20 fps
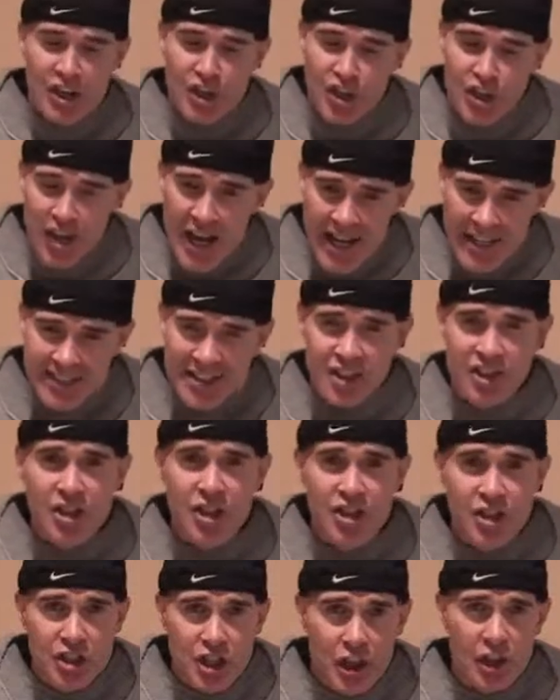Jets
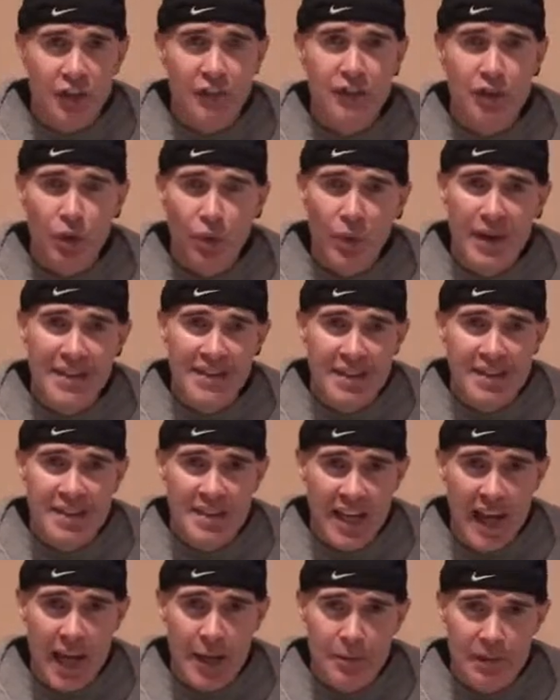deserved to win
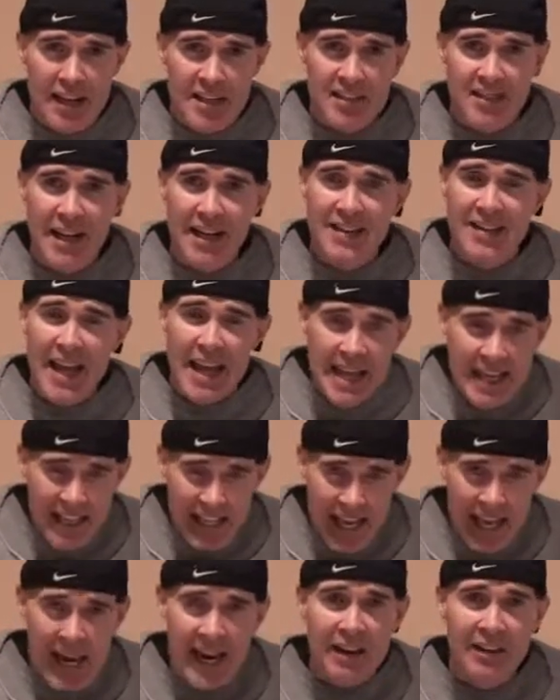this game last night. They
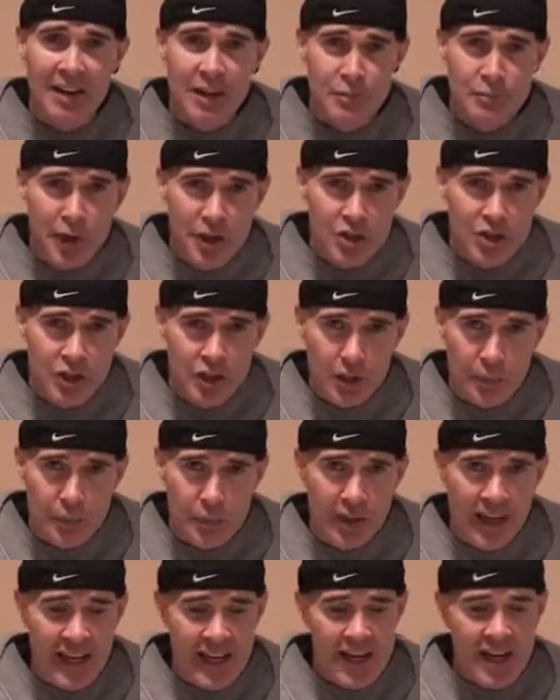carried much of the
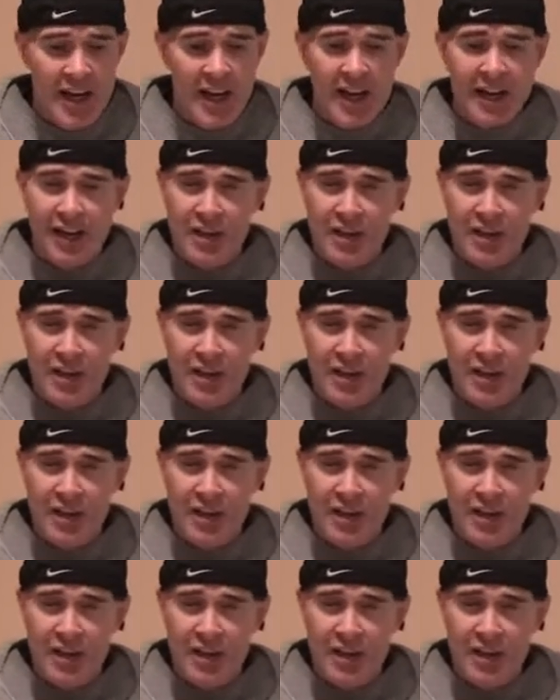play.